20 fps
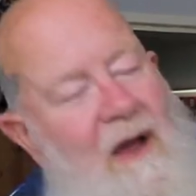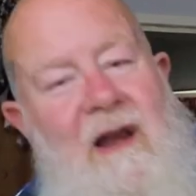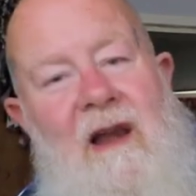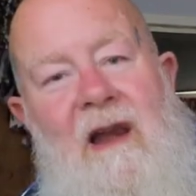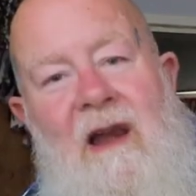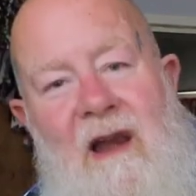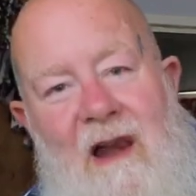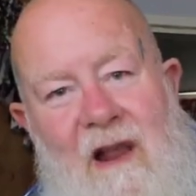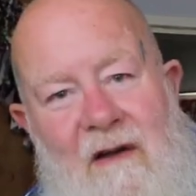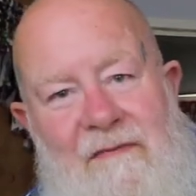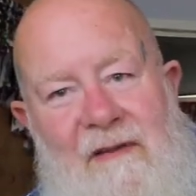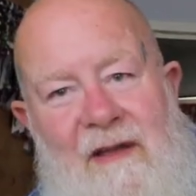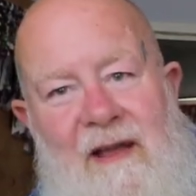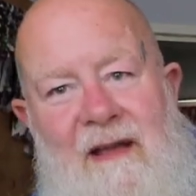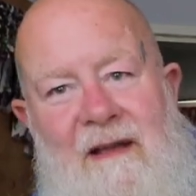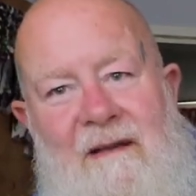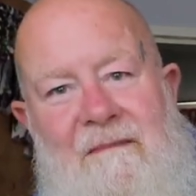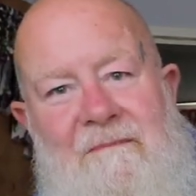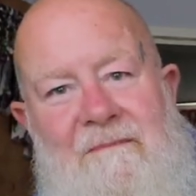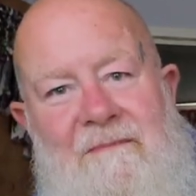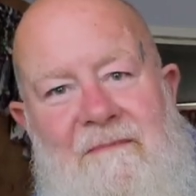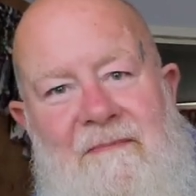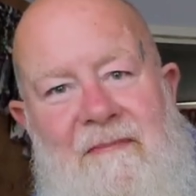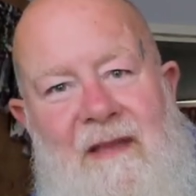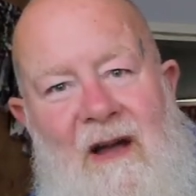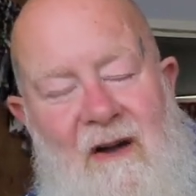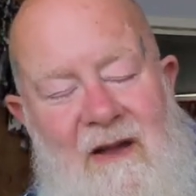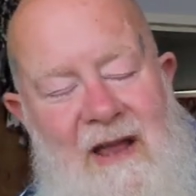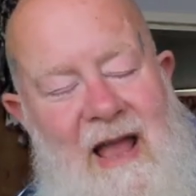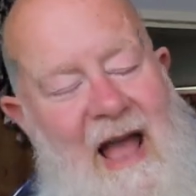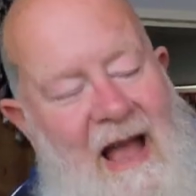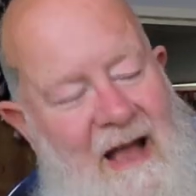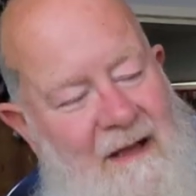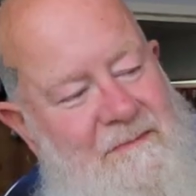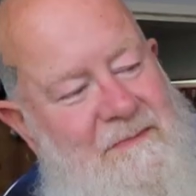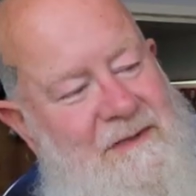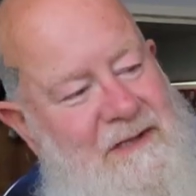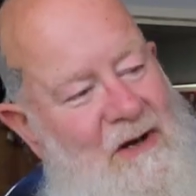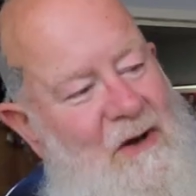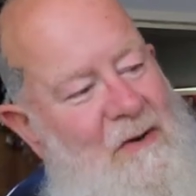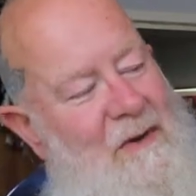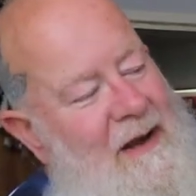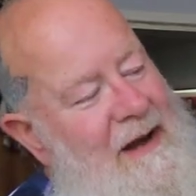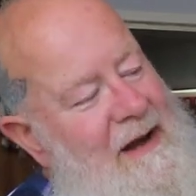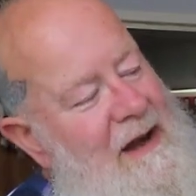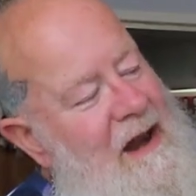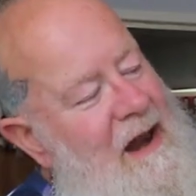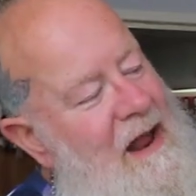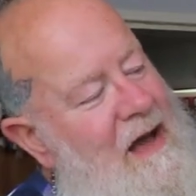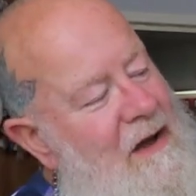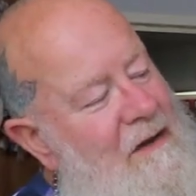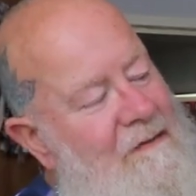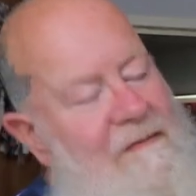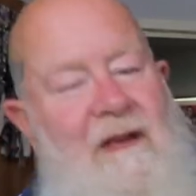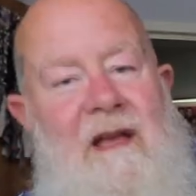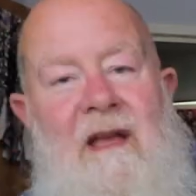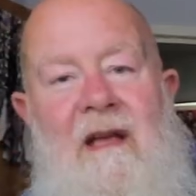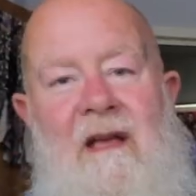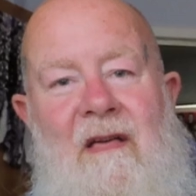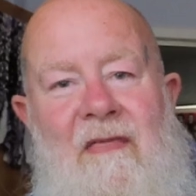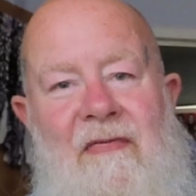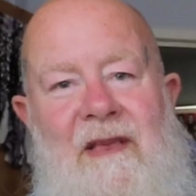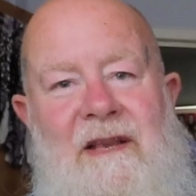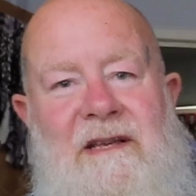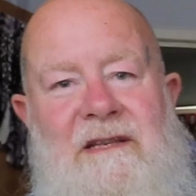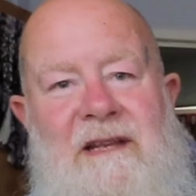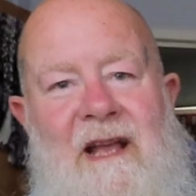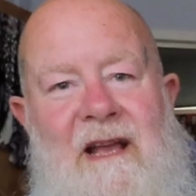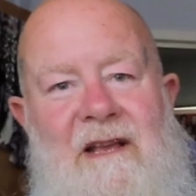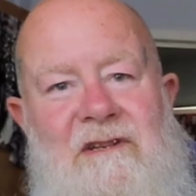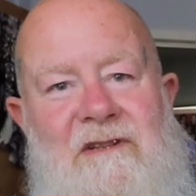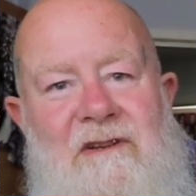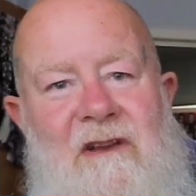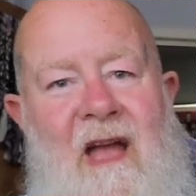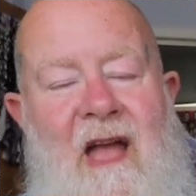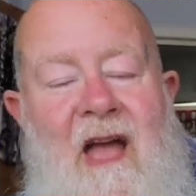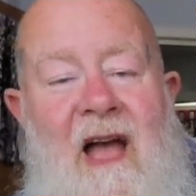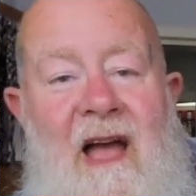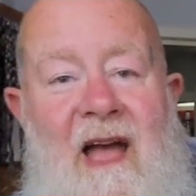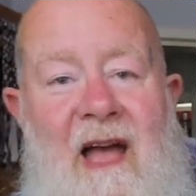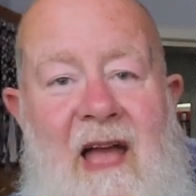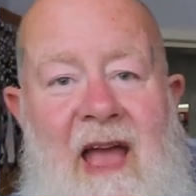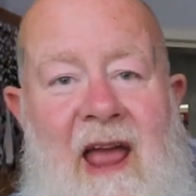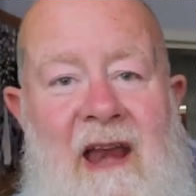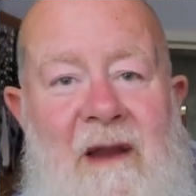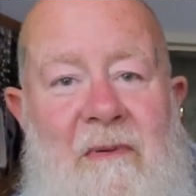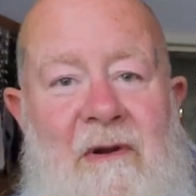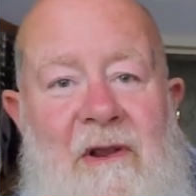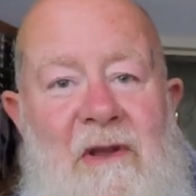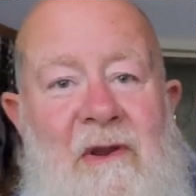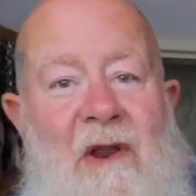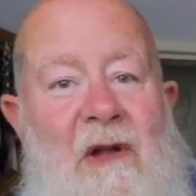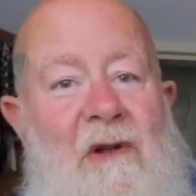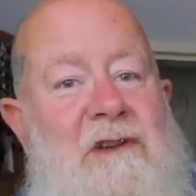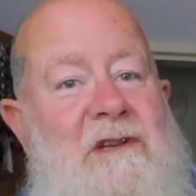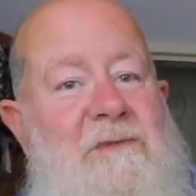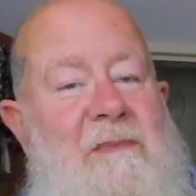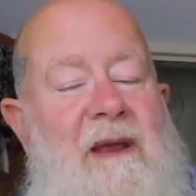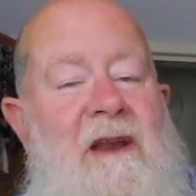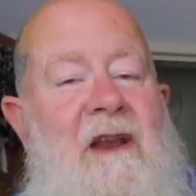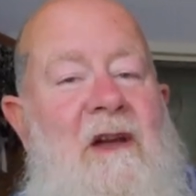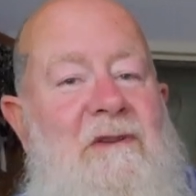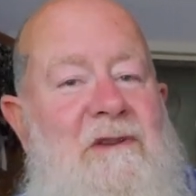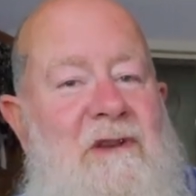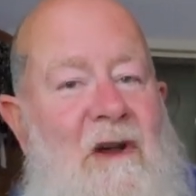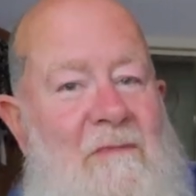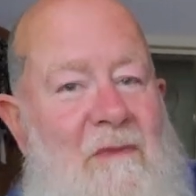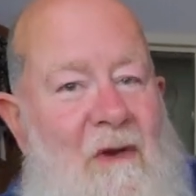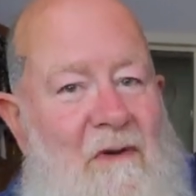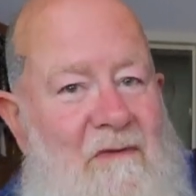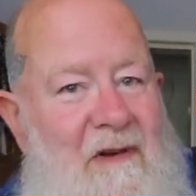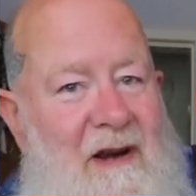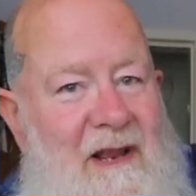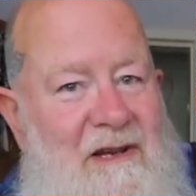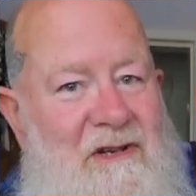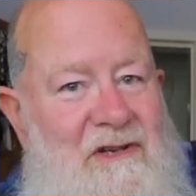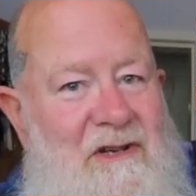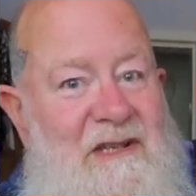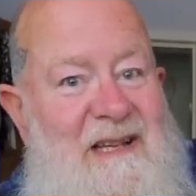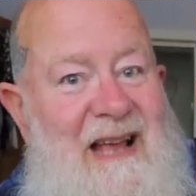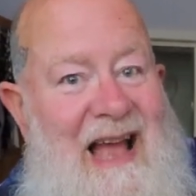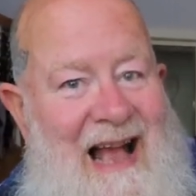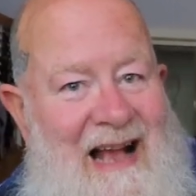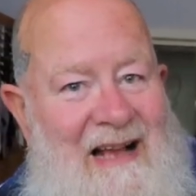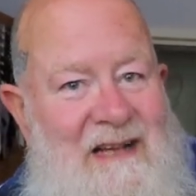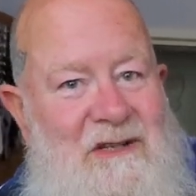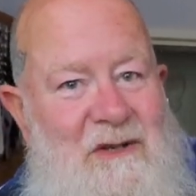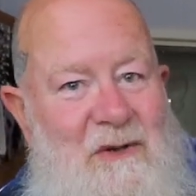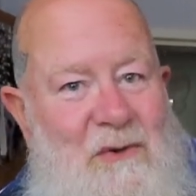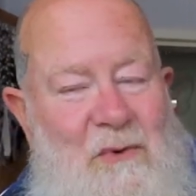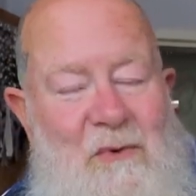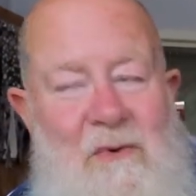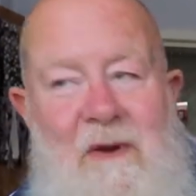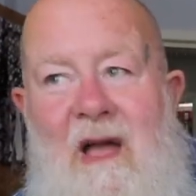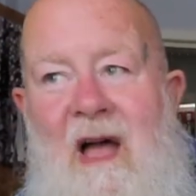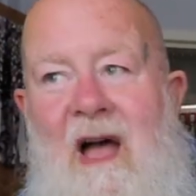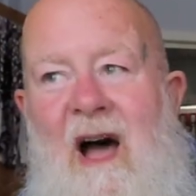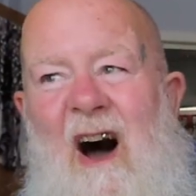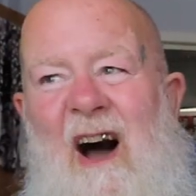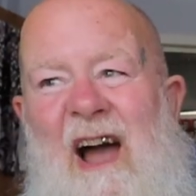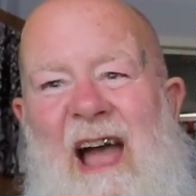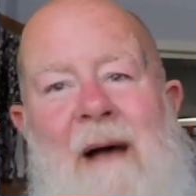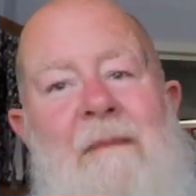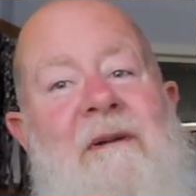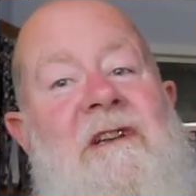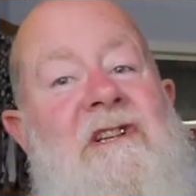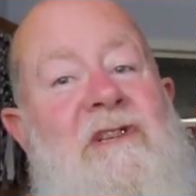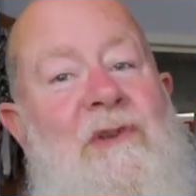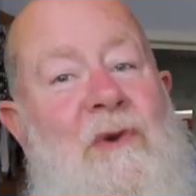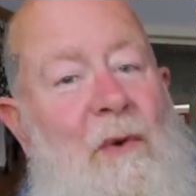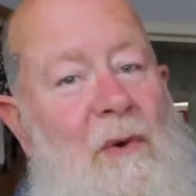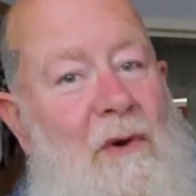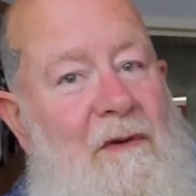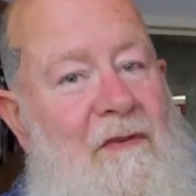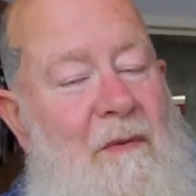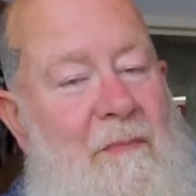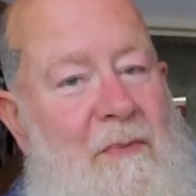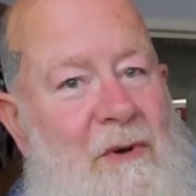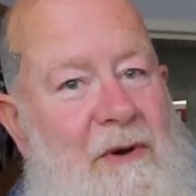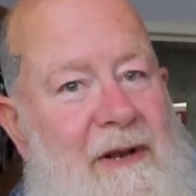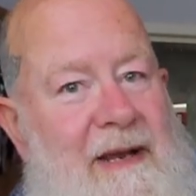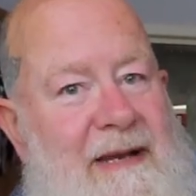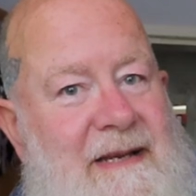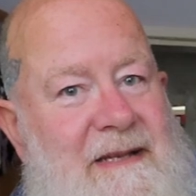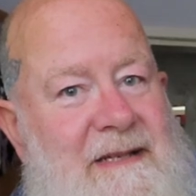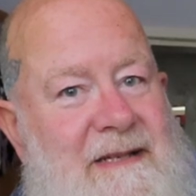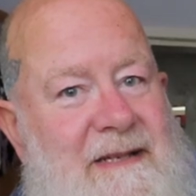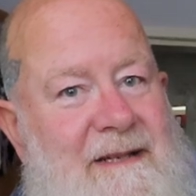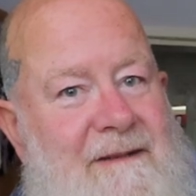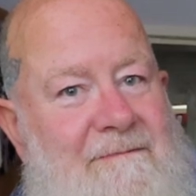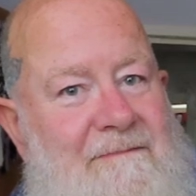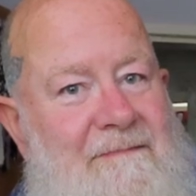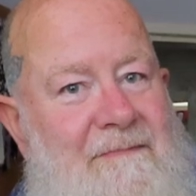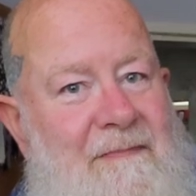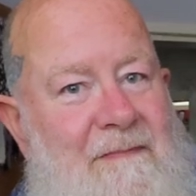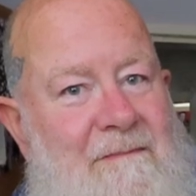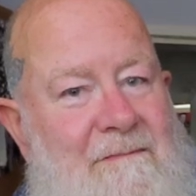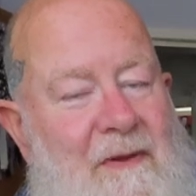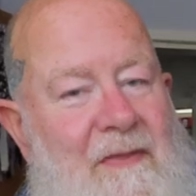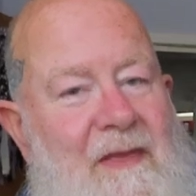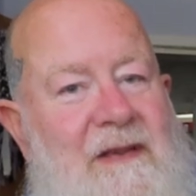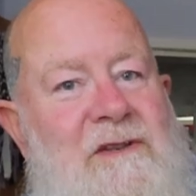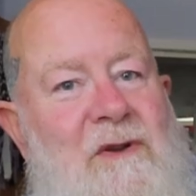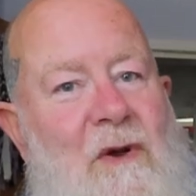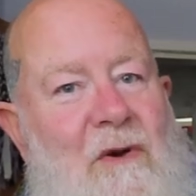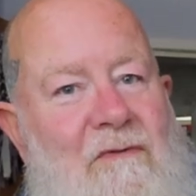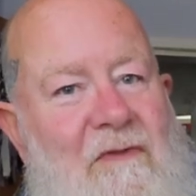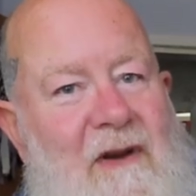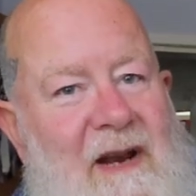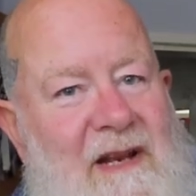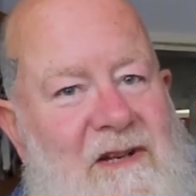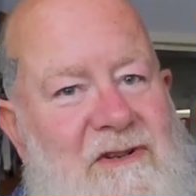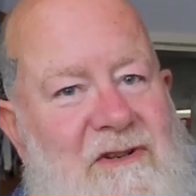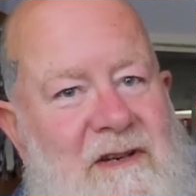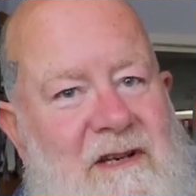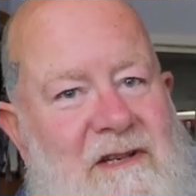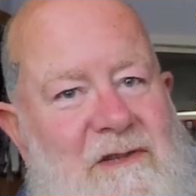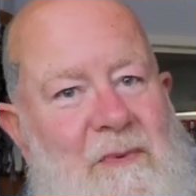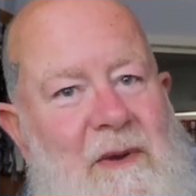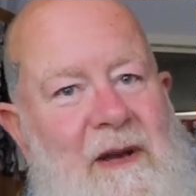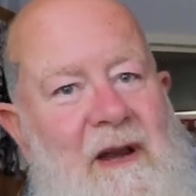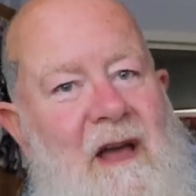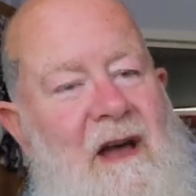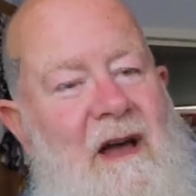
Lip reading: I love it. I absolutely love this statue. Anybody who knows me knows I'm not religious at all. I am a sort of a Buddhist, but that's not a religion, as we